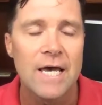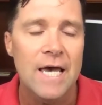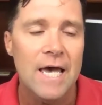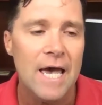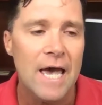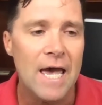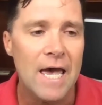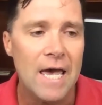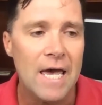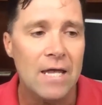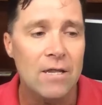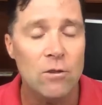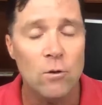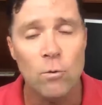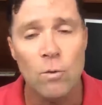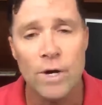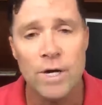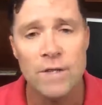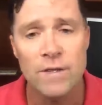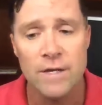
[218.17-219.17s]
And
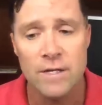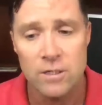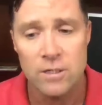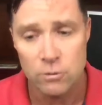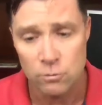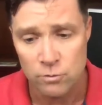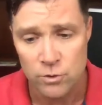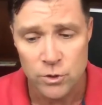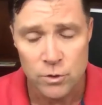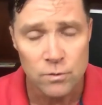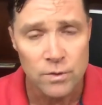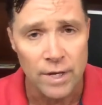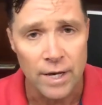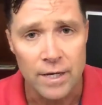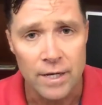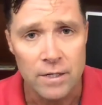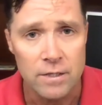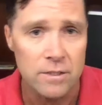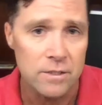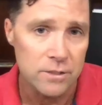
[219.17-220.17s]
the way that you do
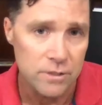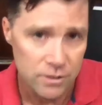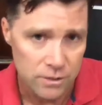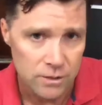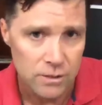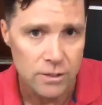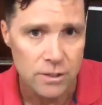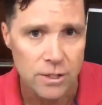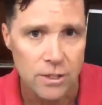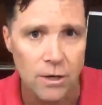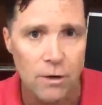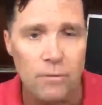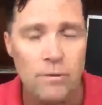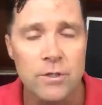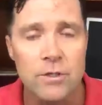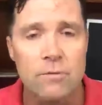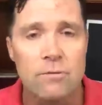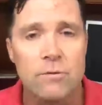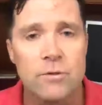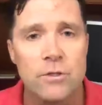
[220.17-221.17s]
that is, you know,
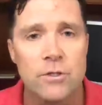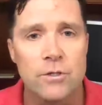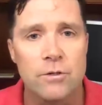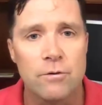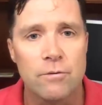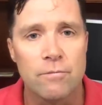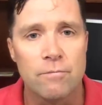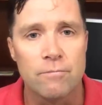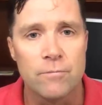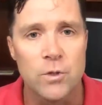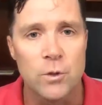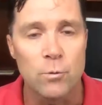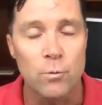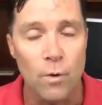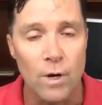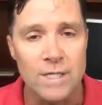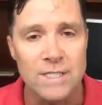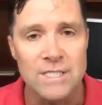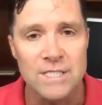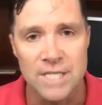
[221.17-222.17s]
you you you
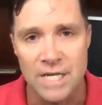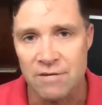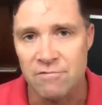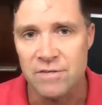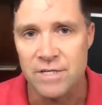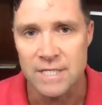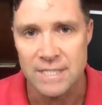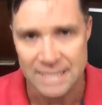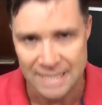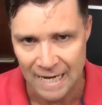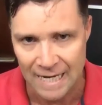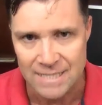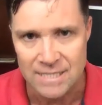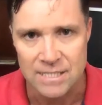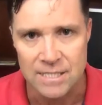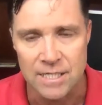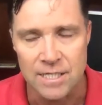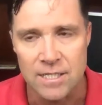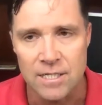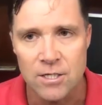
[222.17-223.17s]
run safety
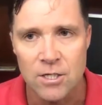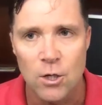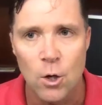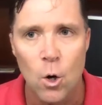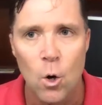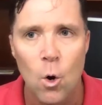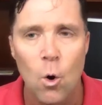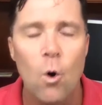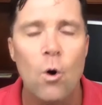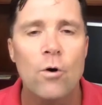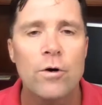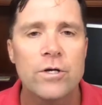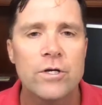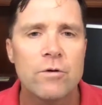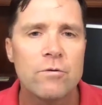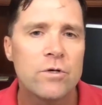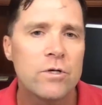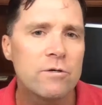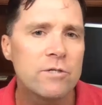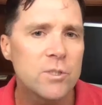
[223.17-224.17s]
testing or
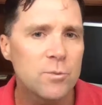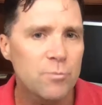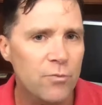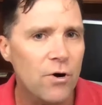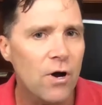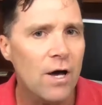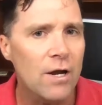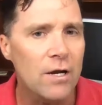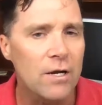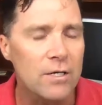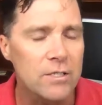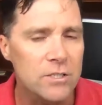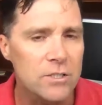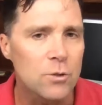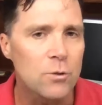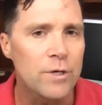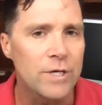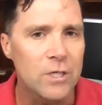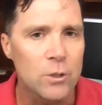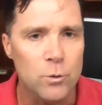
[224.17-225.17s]
you use products
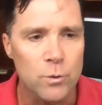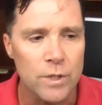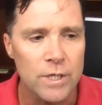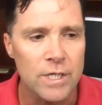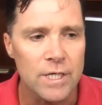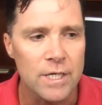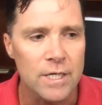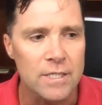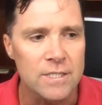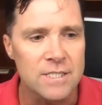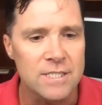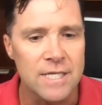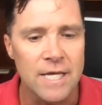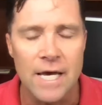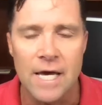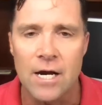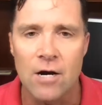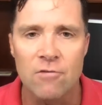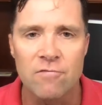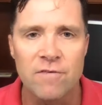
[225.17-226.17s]
or ingredients
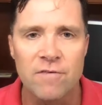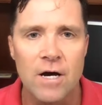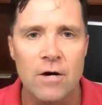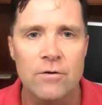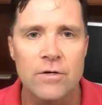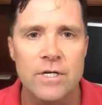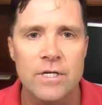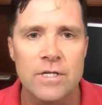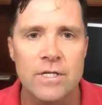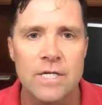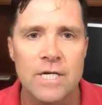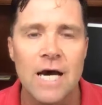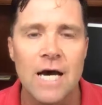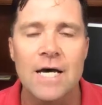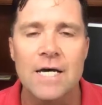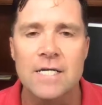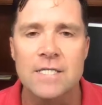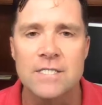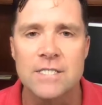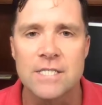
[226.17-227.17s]
that are found in the
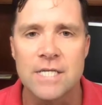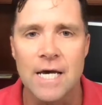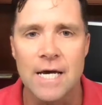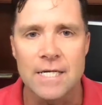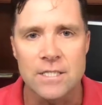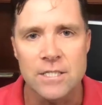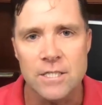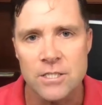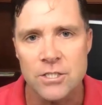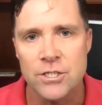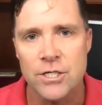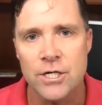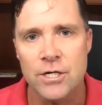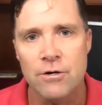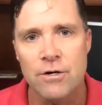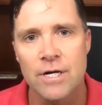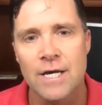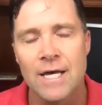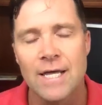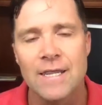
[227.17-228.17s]
INCI
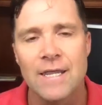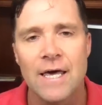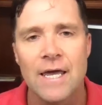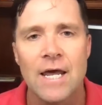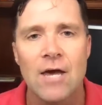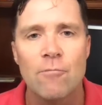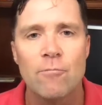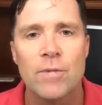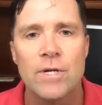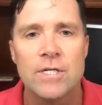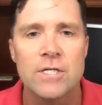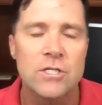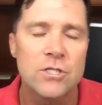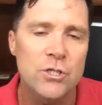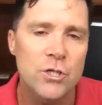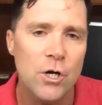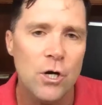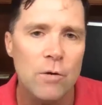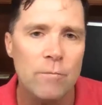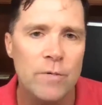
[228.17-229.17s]
dictionary and that have been
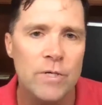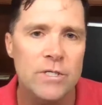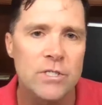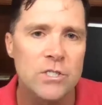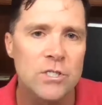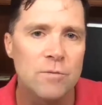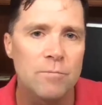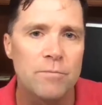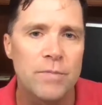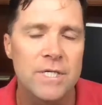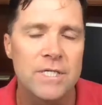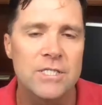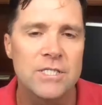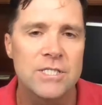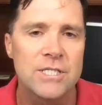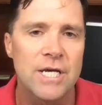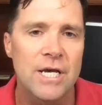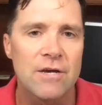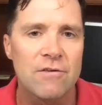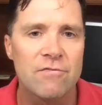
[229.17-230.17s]
determined to be
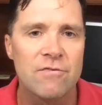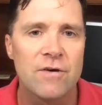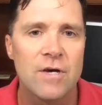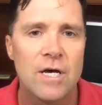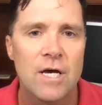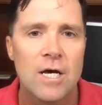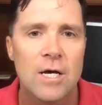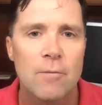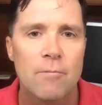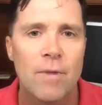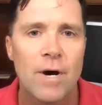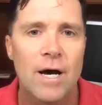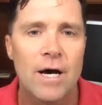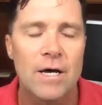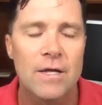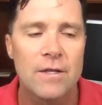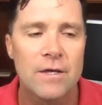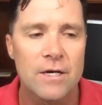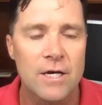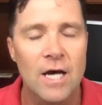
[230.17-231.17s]
safe
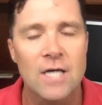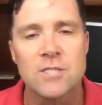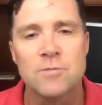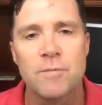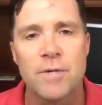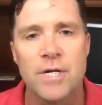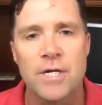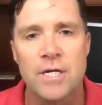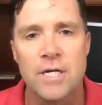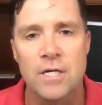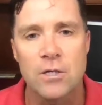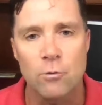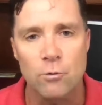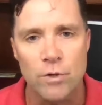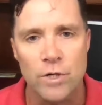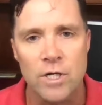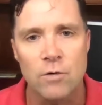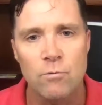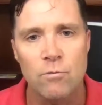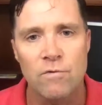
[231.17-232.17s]
by the Cosmetic
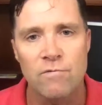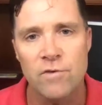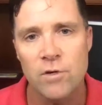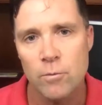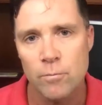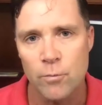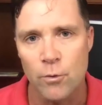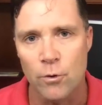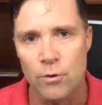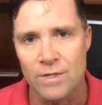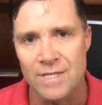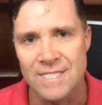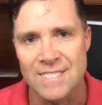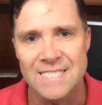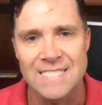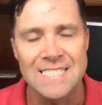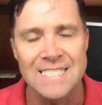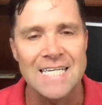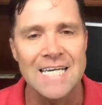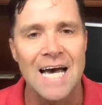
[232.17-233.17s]
Ingredient Review Board, the
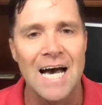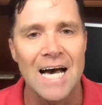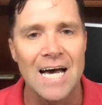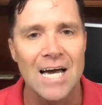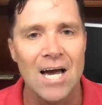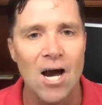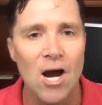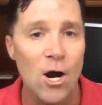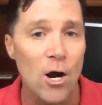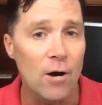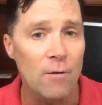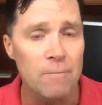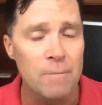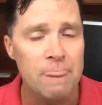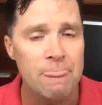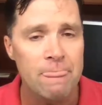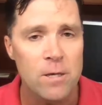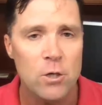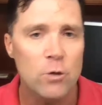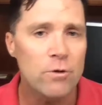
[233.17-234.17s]
CIR.
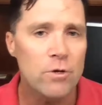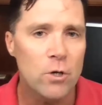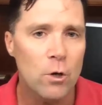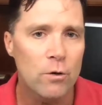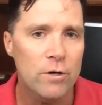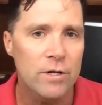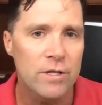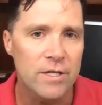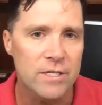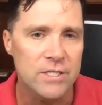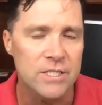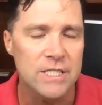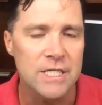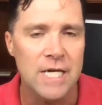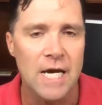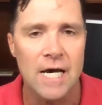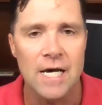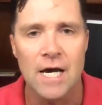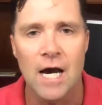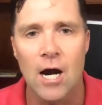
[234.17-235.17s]
You can go to the
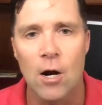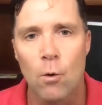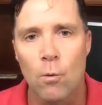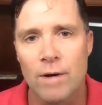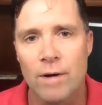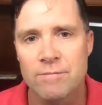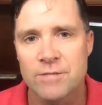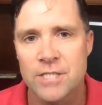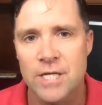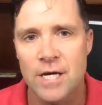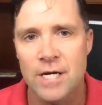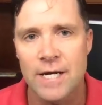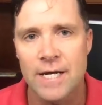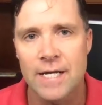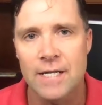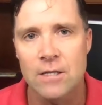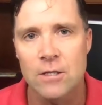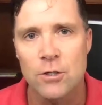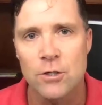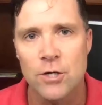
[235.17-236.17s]
CIR website
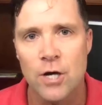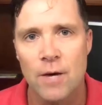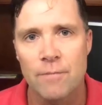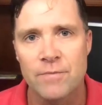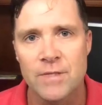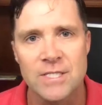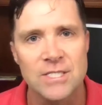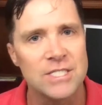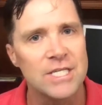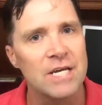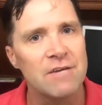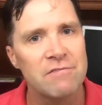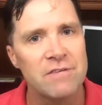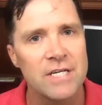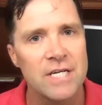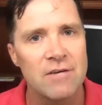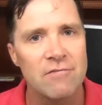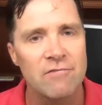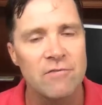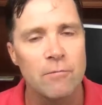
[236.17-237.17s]
and look up the
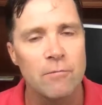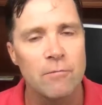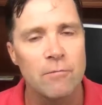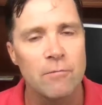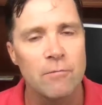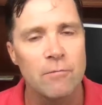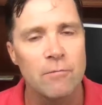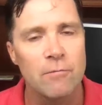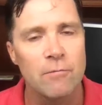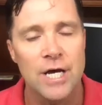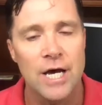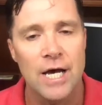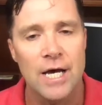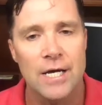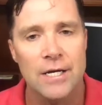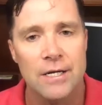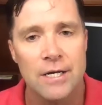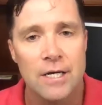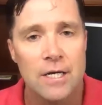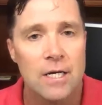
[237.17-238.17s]
safety information
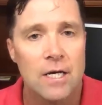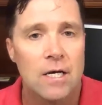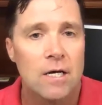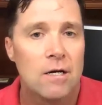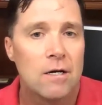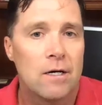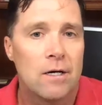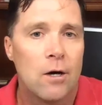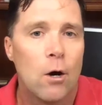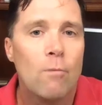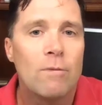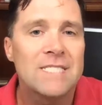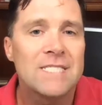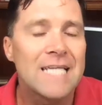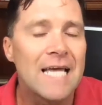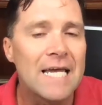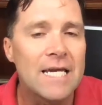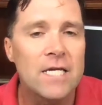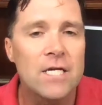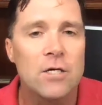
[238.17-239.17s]
on uh,
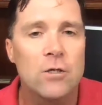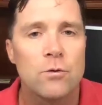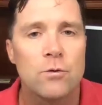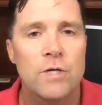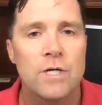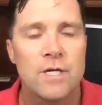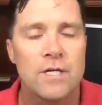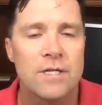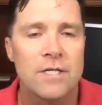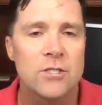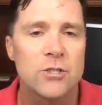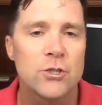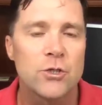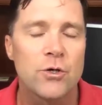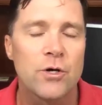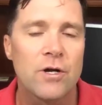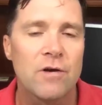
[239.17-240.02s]
almost any ingredient that you're going